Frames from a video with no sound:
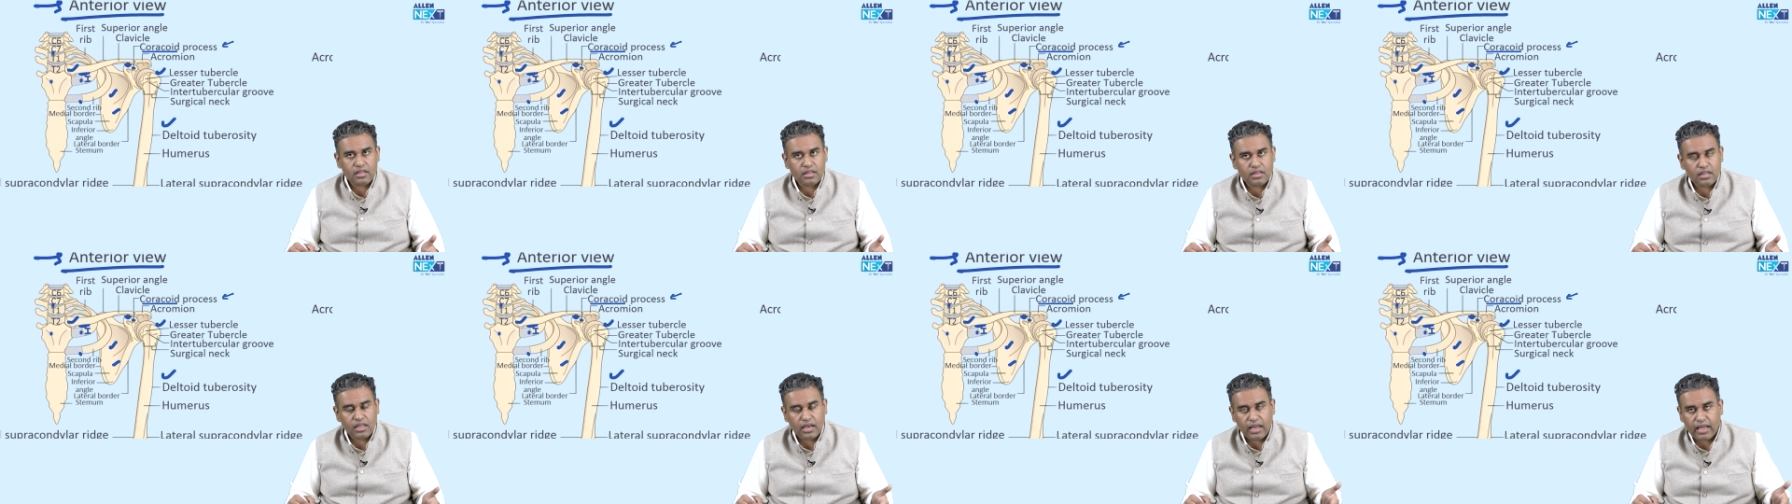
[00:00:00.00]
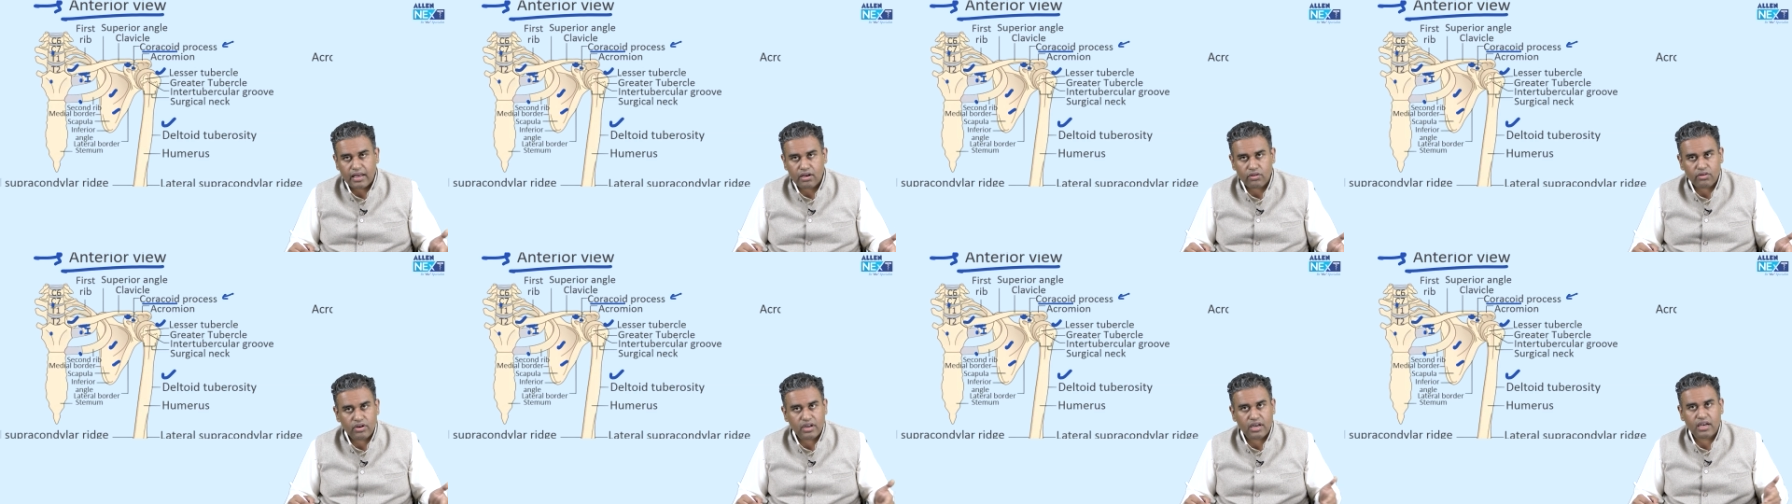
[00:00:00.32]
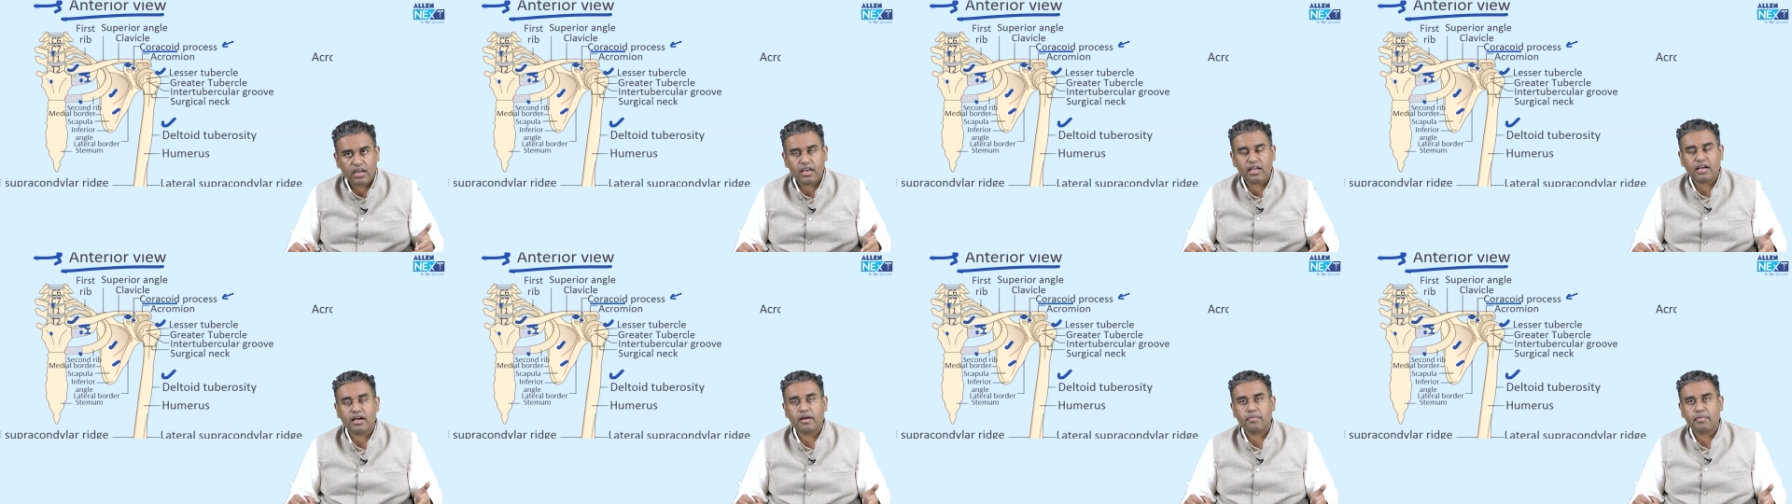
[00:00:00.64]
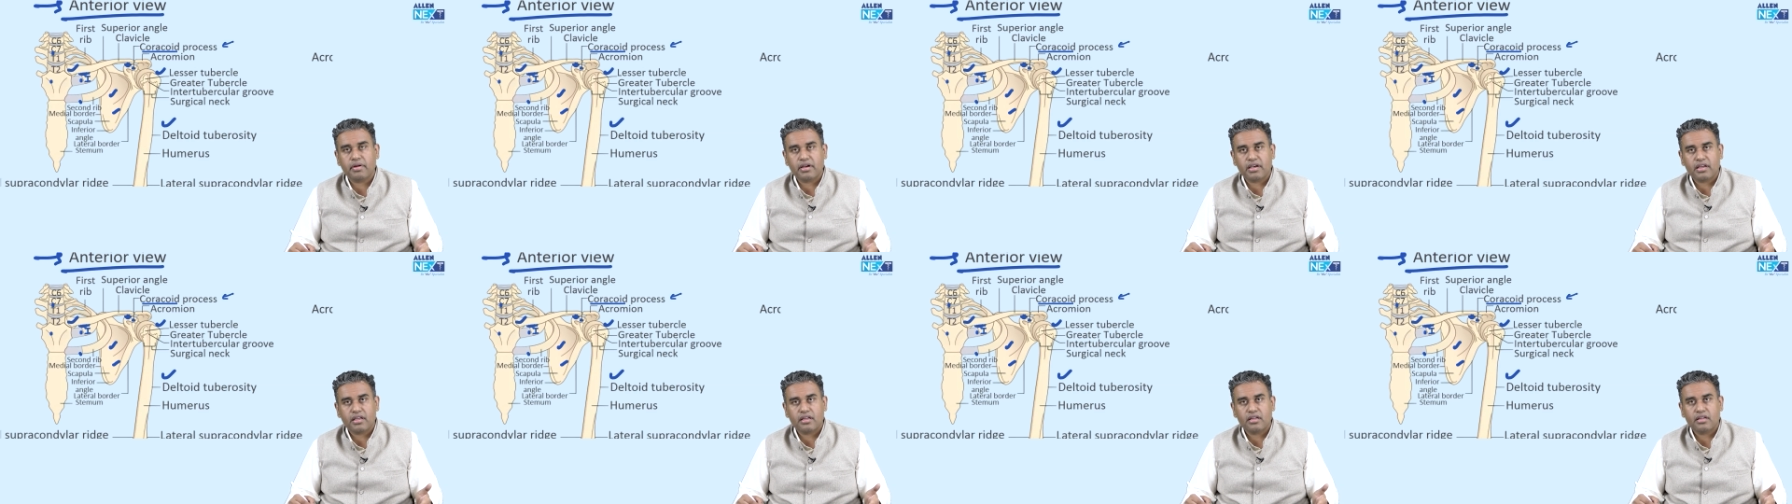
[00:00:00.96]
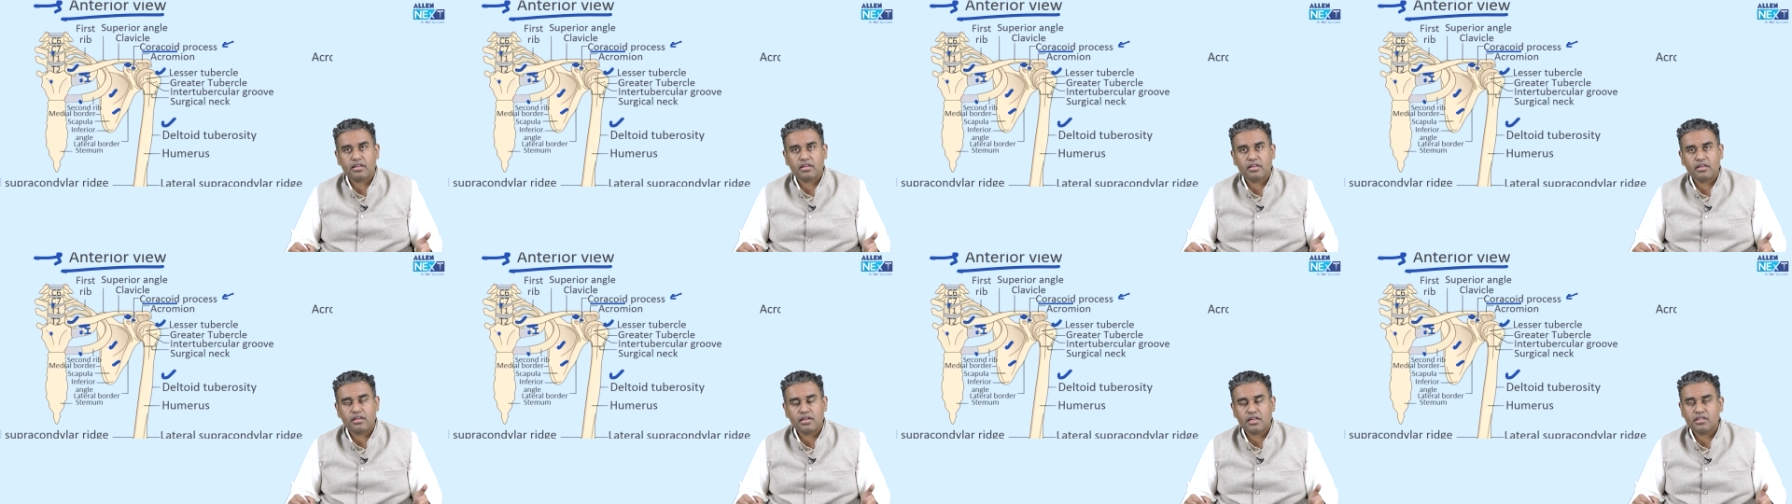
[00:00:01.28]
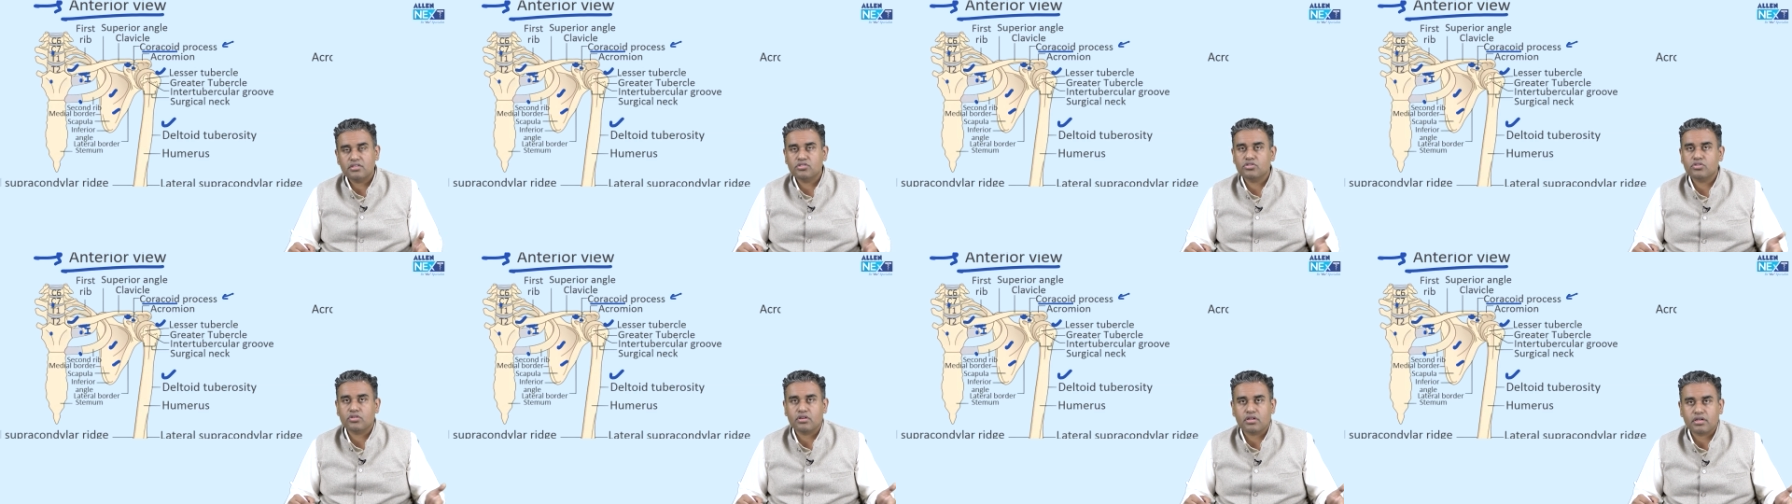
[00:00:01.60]
the linorenal ligament,
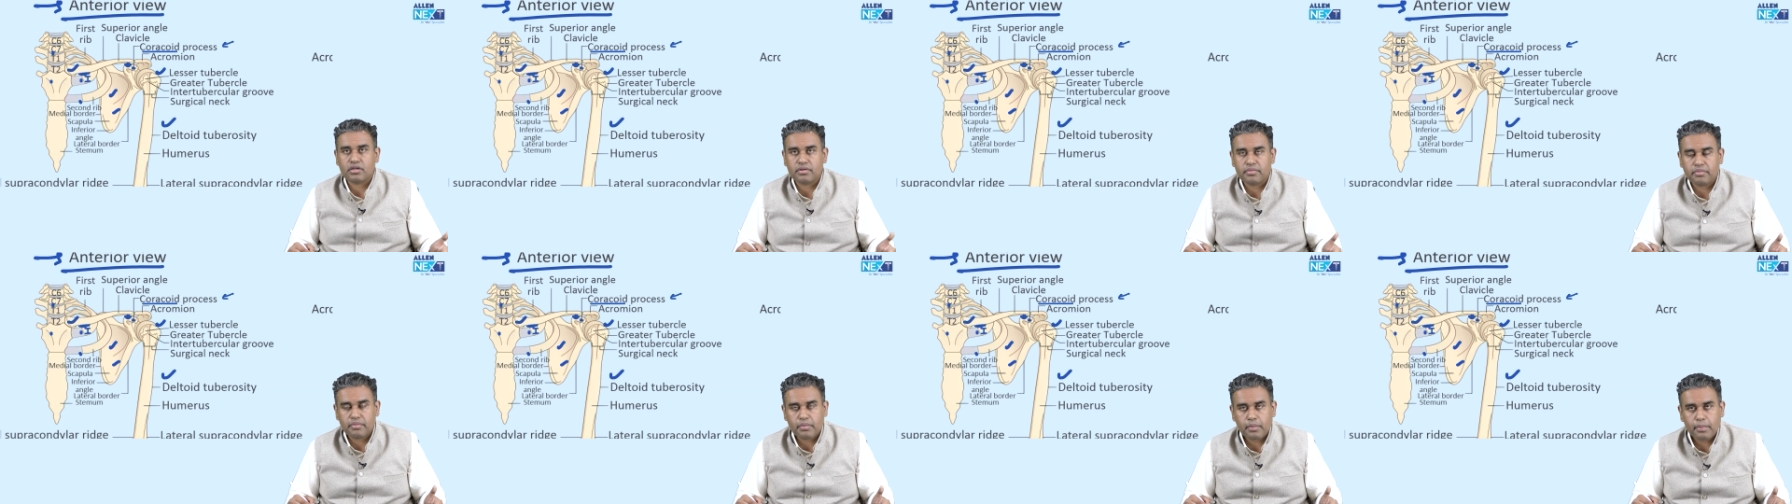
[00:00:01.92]
and so on.